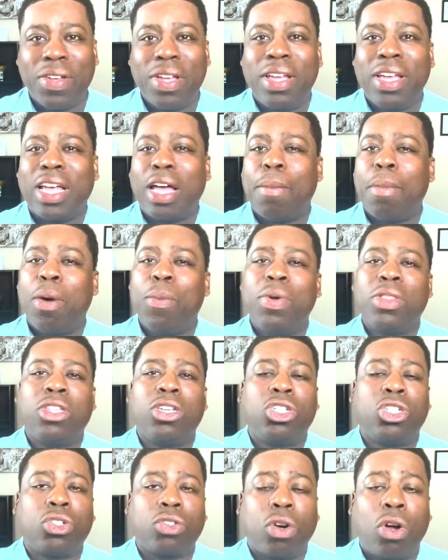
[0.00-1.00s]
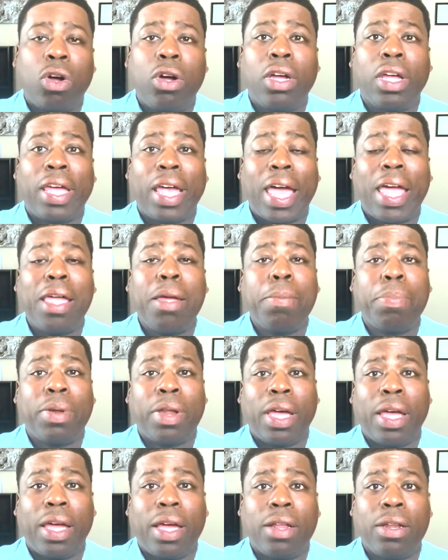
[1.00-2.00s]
come up with a strong game plan.